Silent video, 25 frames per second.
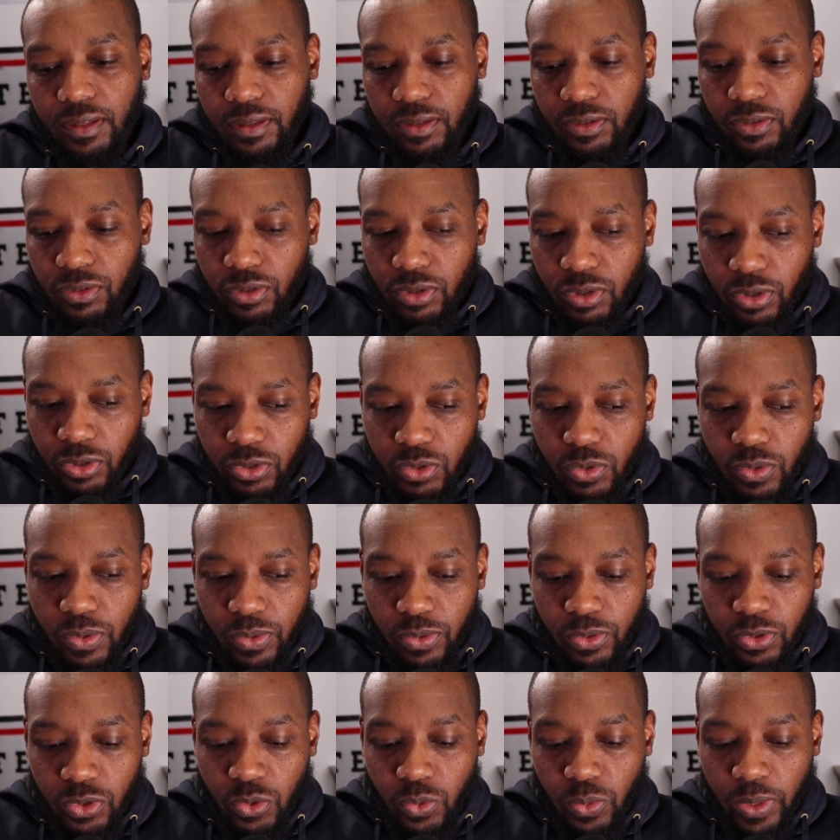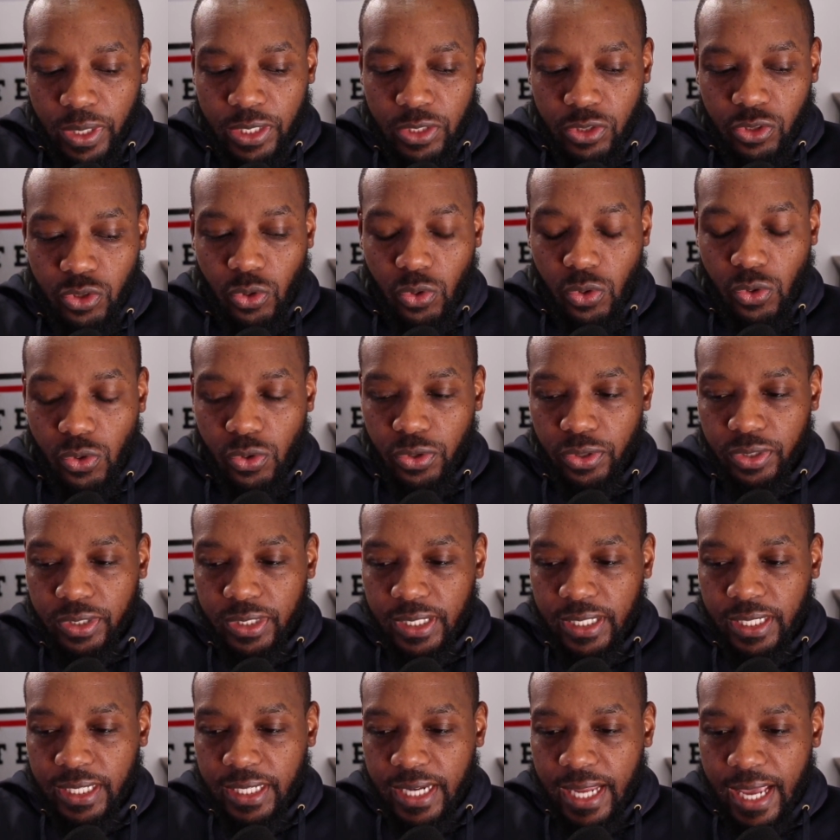you know you you endured
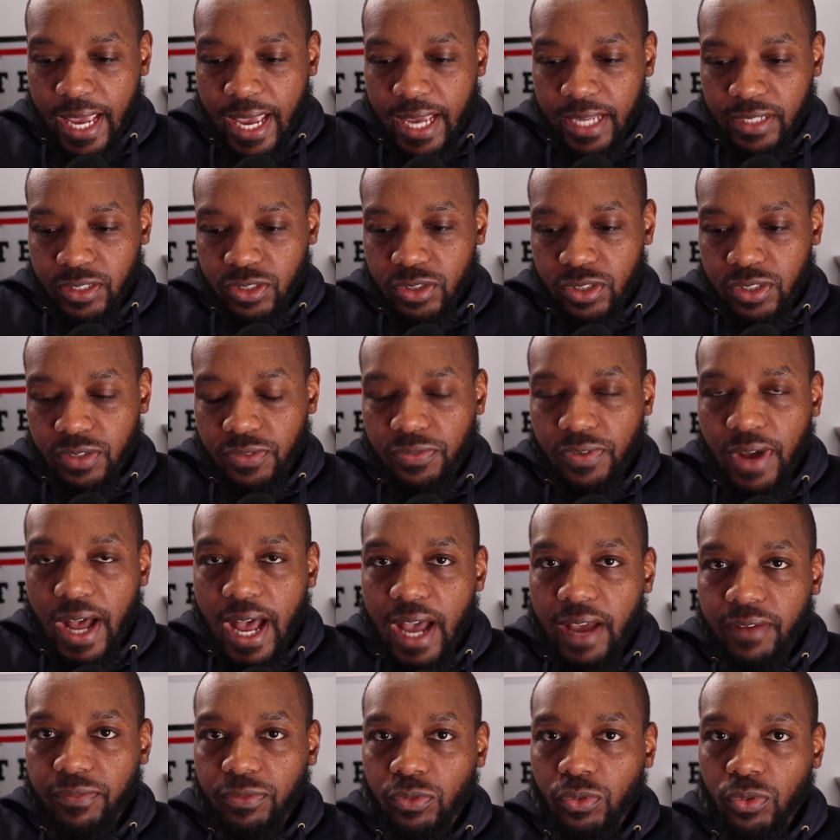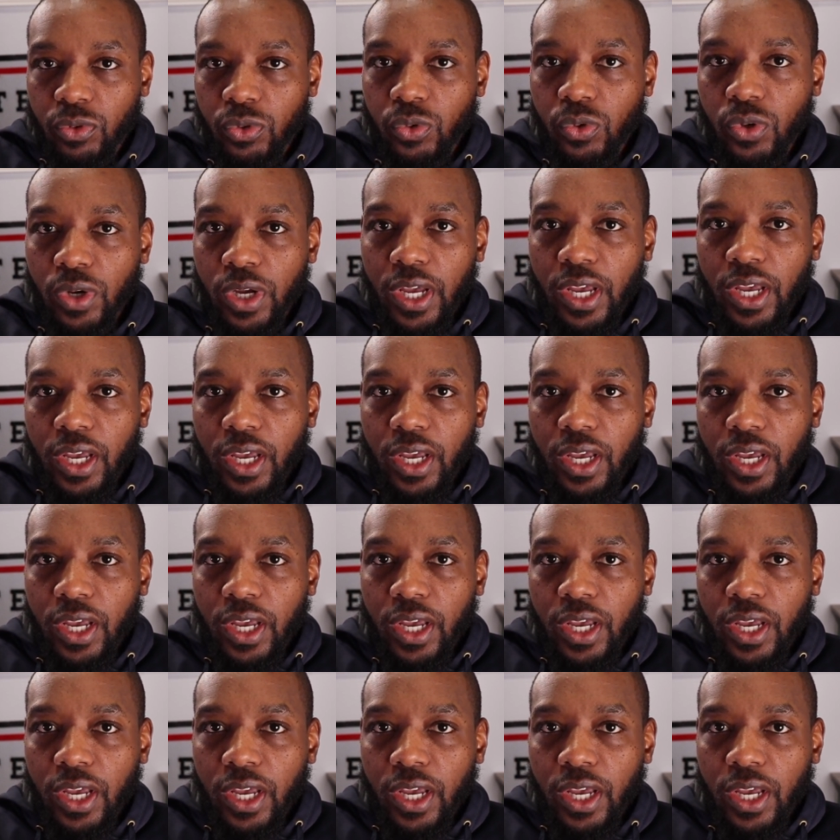and had to survive through